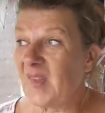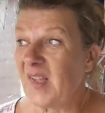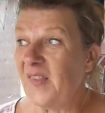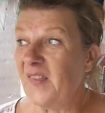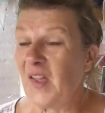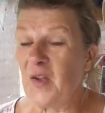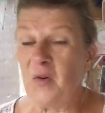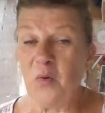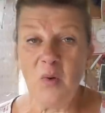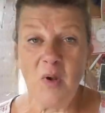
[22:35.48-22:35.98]

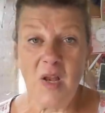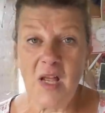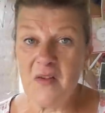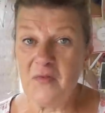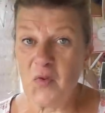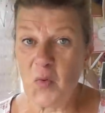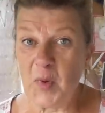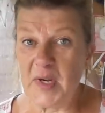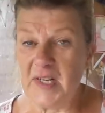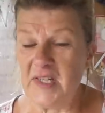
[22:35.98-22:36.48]
They all
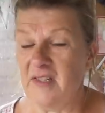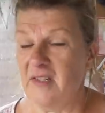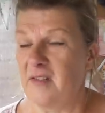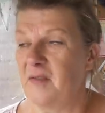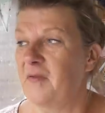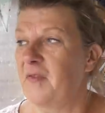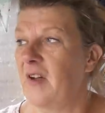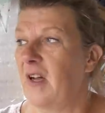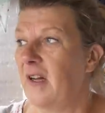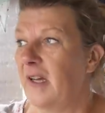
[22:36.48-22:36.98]
overwintered
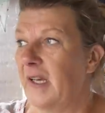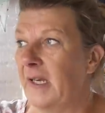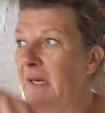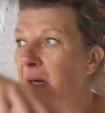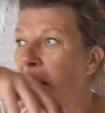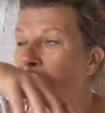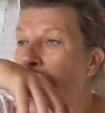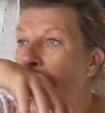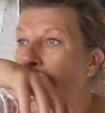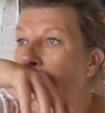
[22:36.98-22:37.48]
fine,
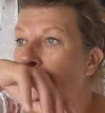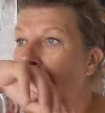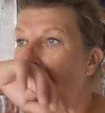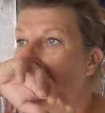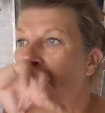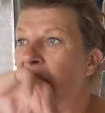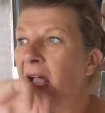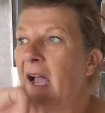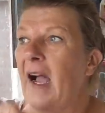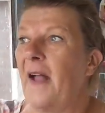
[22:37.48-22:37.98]

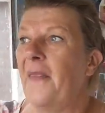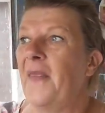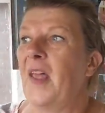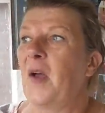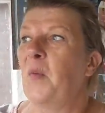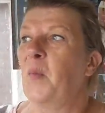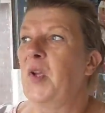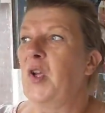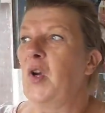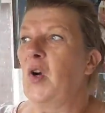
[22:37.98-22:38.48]
and
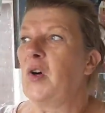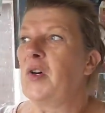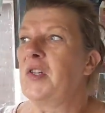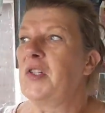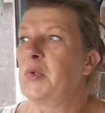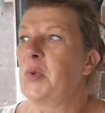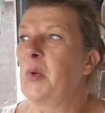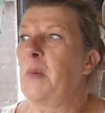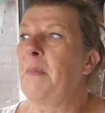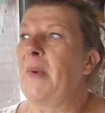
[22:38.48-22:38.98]
then we got
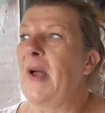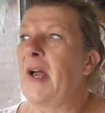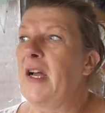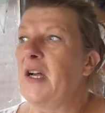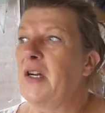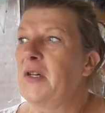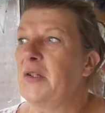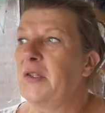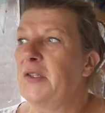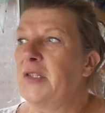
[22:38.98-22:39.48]
to
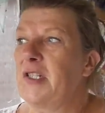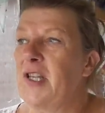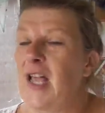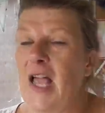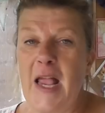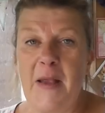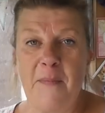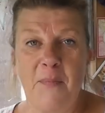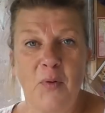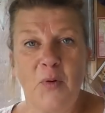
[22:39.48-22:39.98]
about
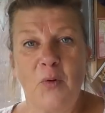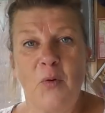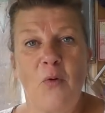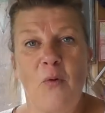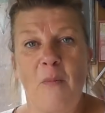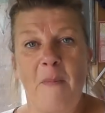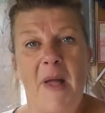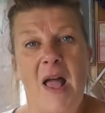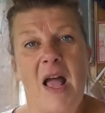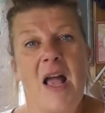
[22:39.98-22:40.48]
April
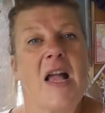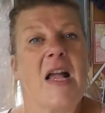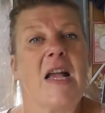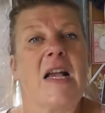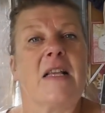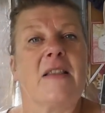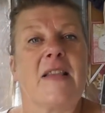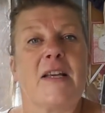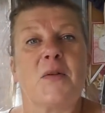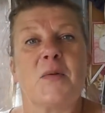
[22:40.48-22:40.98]
or
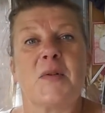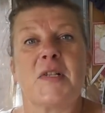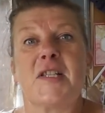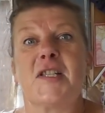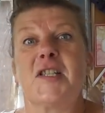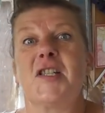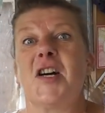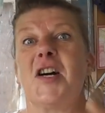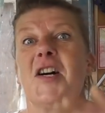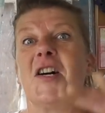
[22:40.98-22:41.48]
May and they all
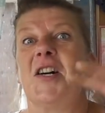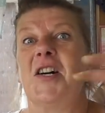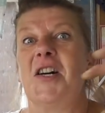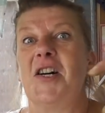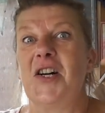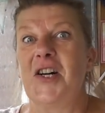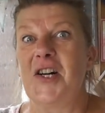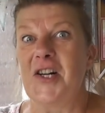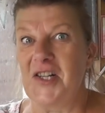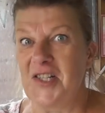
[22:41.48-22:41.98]

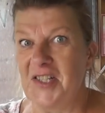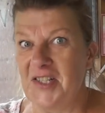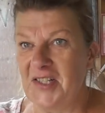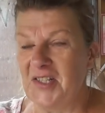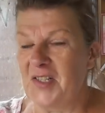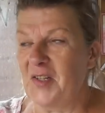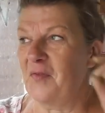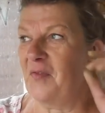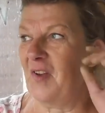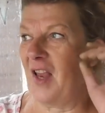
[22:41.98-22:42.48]
started
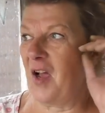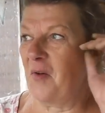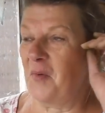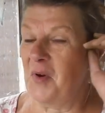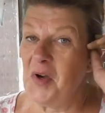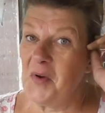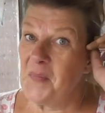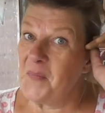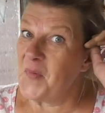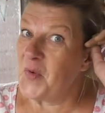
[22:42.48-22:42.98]
to
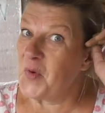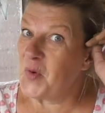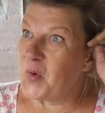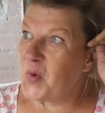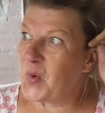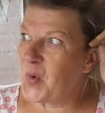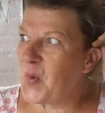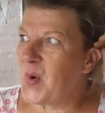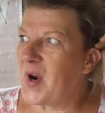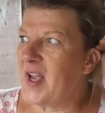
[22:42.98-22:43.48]
flower.
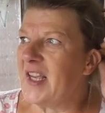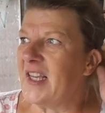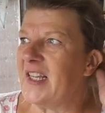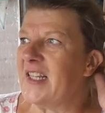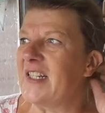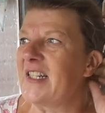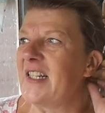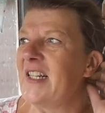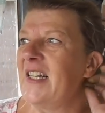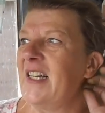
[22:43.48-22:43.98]

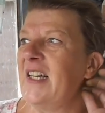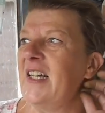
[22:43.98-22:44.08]
Great.